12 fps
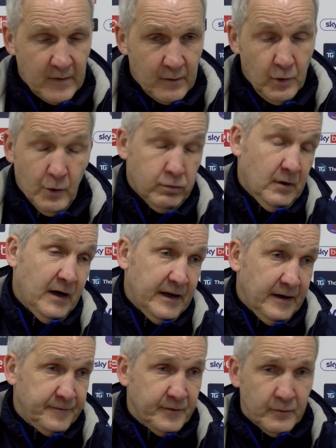Well, I
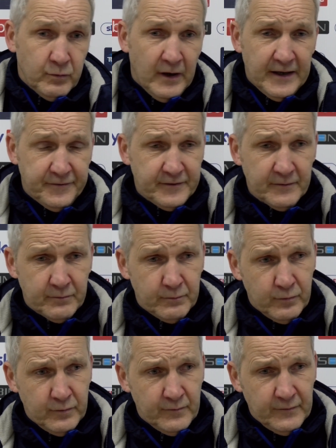have to
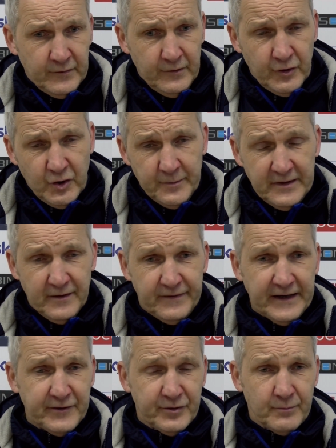look at them in the
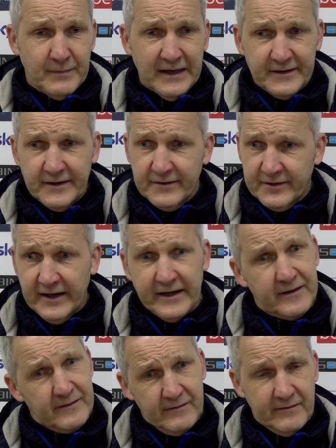face on Monday and say,
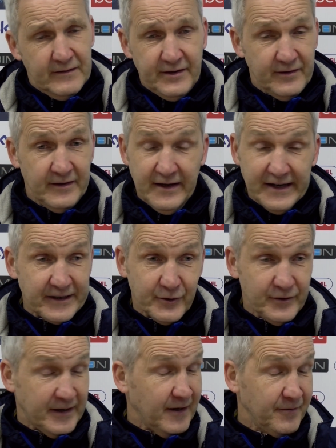listen, it ain't
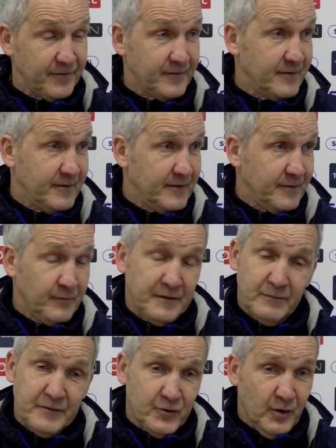good enough.
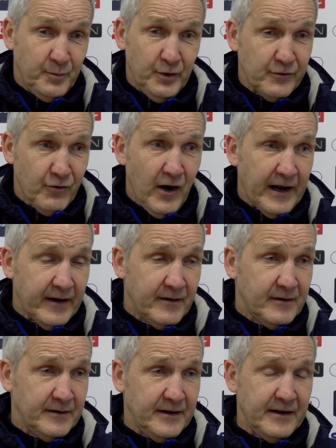We've got to put it right.
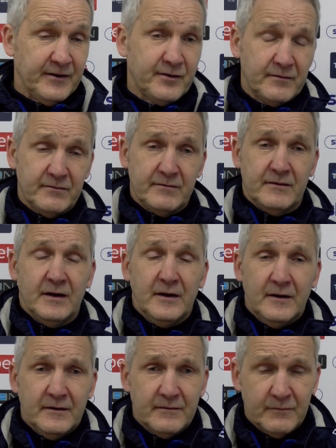And then
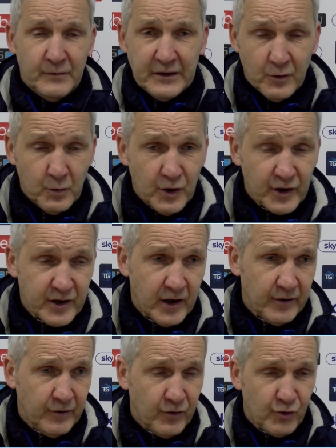we've got to work
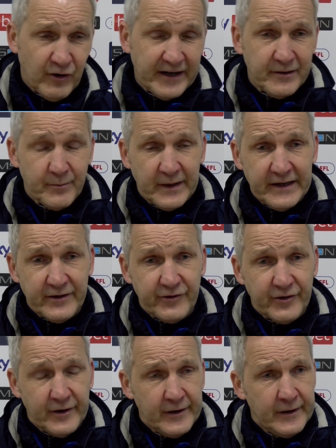hard on the training
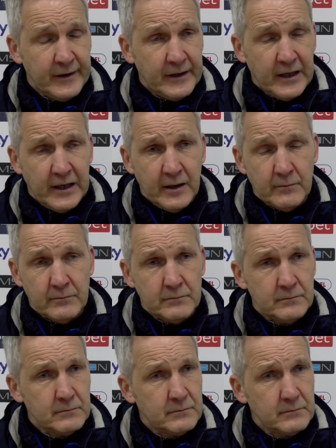pitch.
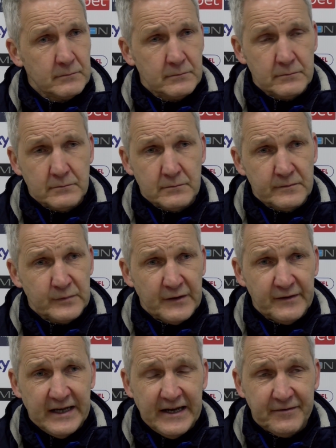Whether
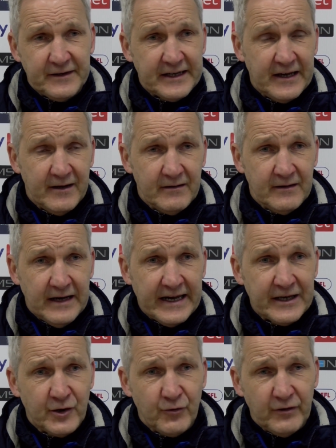they have to get
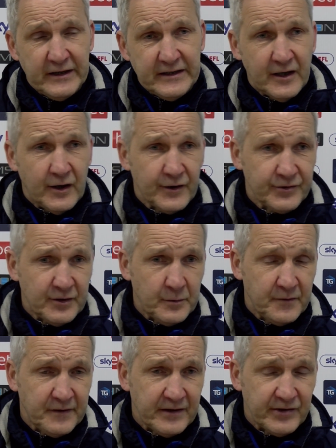angry, nasty
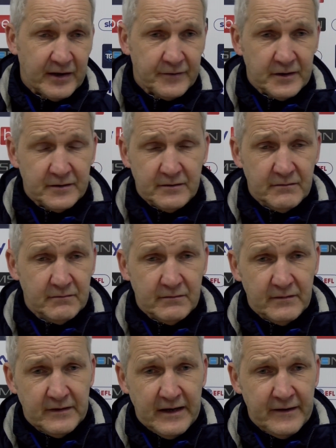with each other,
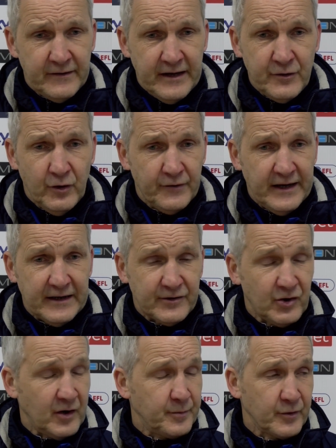then they're not that
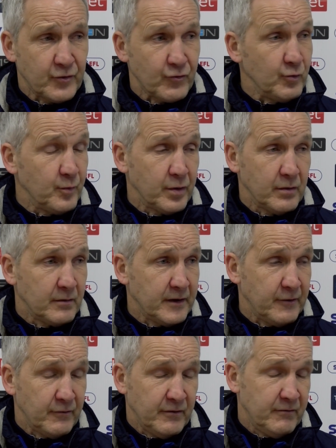type of group.
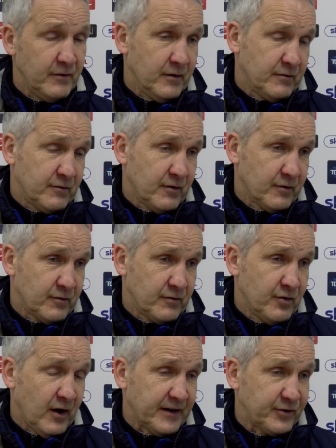They're a
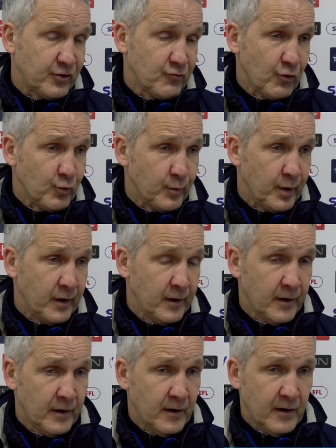nice group.
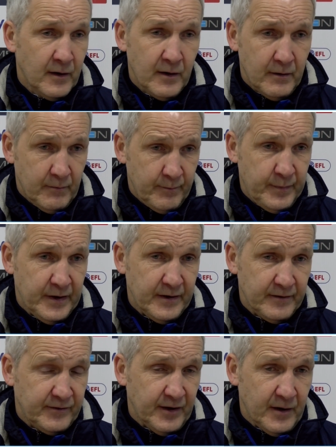
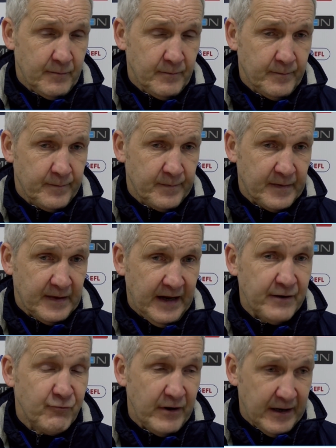But
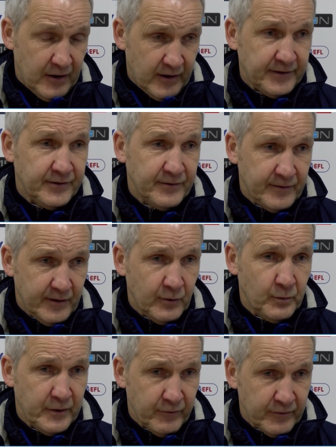they realise that
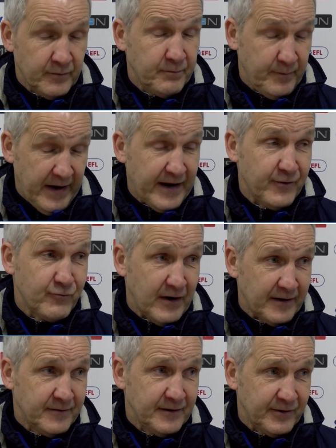we're on a bad
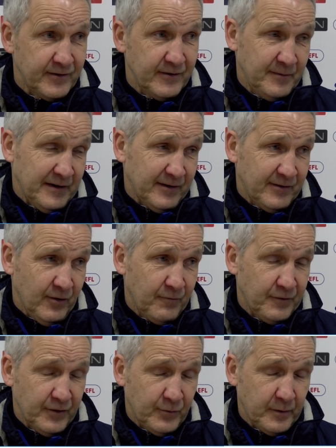run. It's
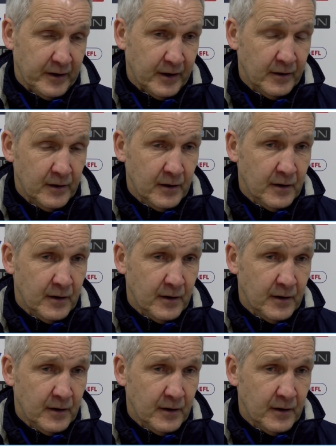obvious we are.